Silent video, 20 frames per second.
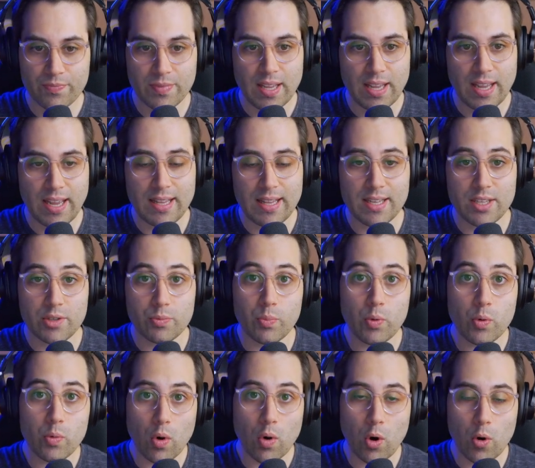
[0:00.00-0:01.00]
and it
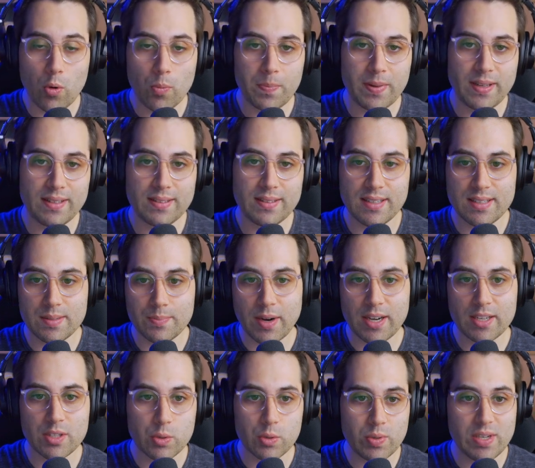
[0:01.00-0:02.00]
will open the
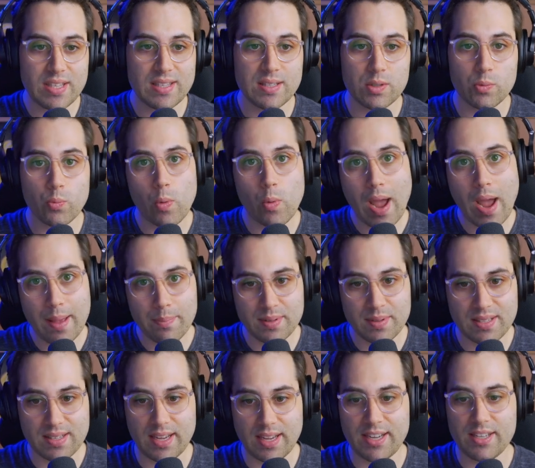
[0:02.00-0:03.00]
Smartsuite's
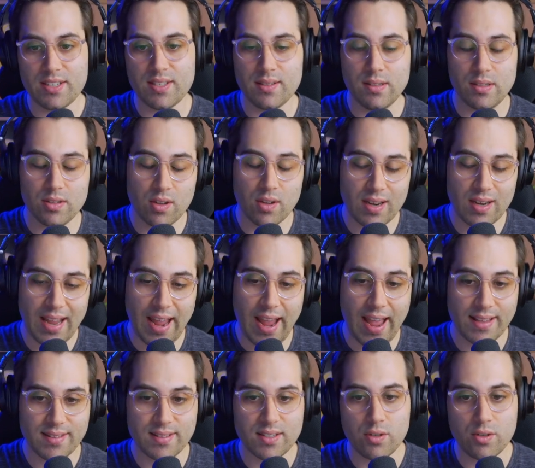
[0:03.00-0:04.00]
website, and it's gonna
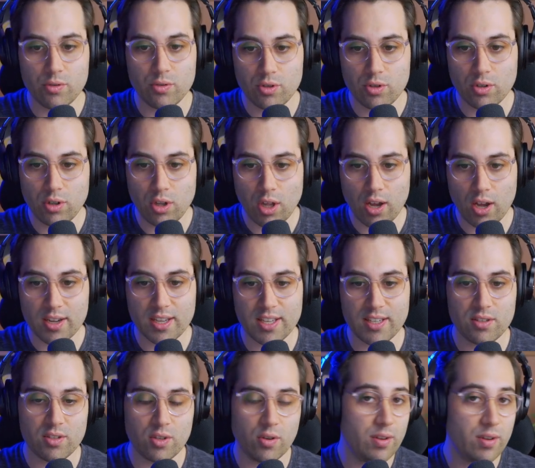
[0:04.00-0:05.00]
ask you to log in.
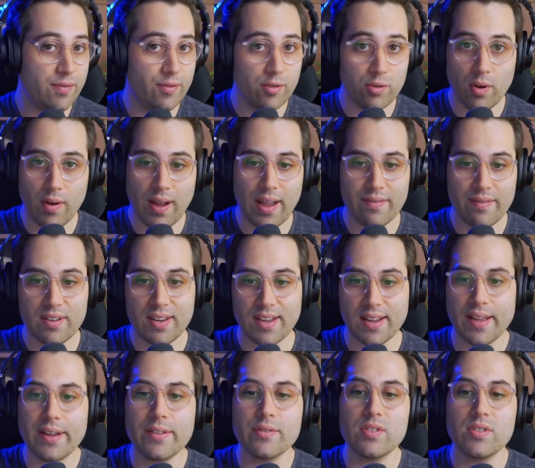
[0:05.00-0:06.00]
So if you don't have an
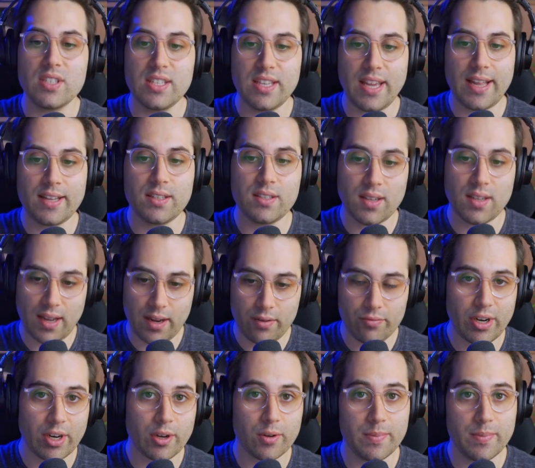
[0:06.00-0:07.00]
account yet, I
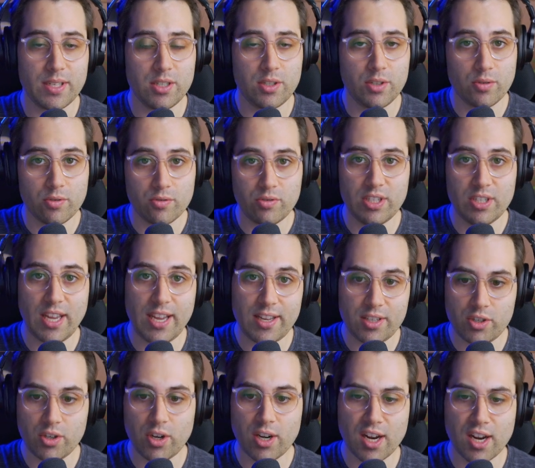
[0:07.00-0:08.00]
recommend you
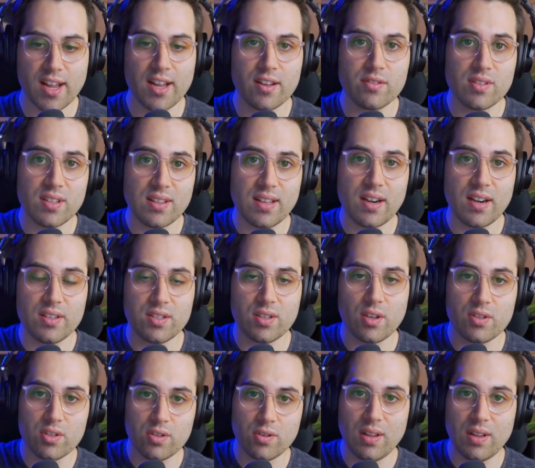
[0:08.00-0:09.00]
create your account. There is
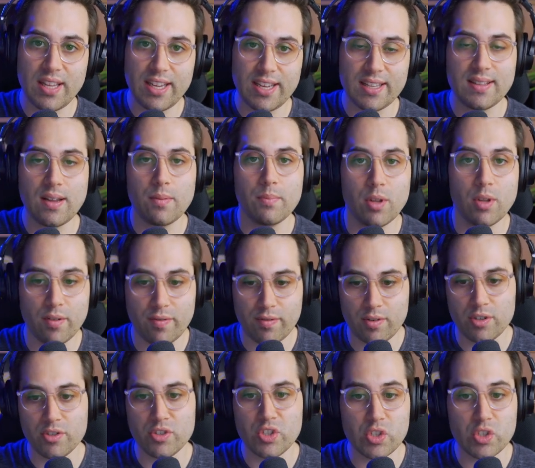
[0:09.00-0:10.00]
also a link down below for
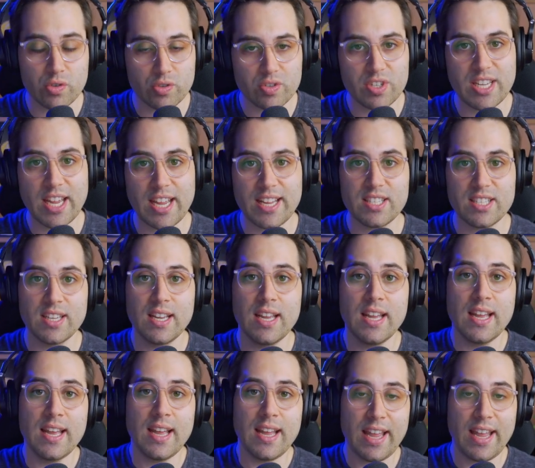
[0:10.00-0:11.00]
you to create
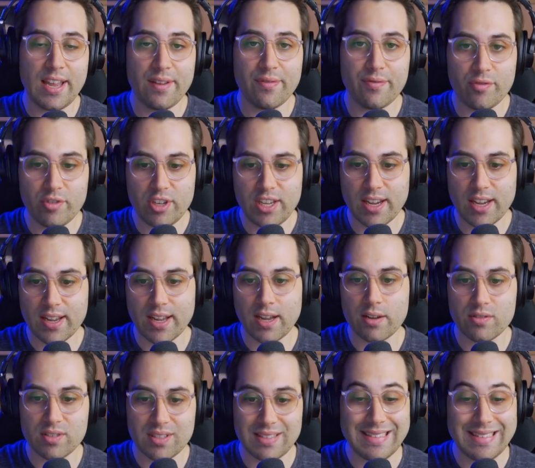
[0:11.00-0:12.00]
a free
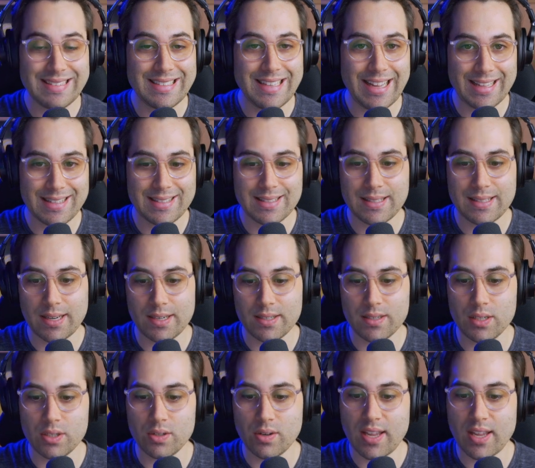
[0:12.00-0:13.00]
account and get
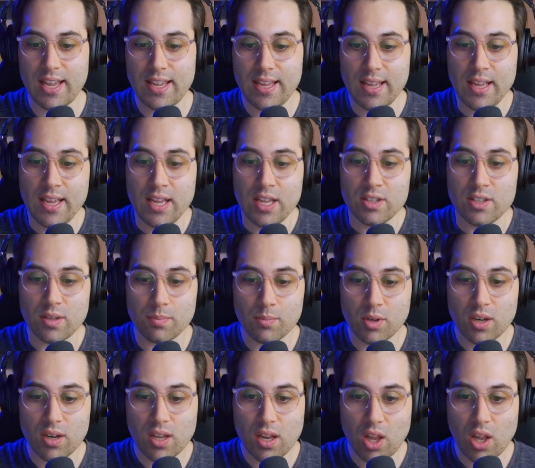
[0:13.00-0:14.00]
started, okay? So I'm
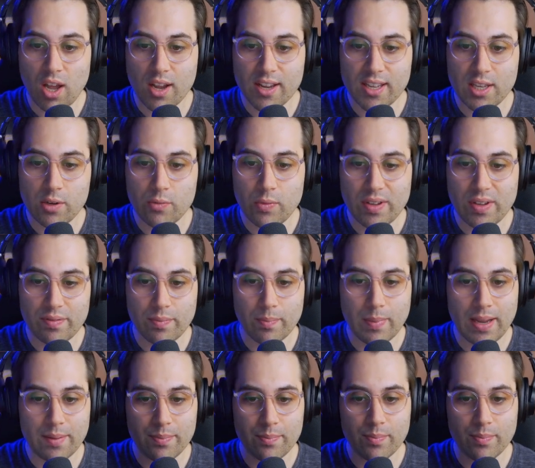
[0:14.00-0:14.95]
gonna log in with my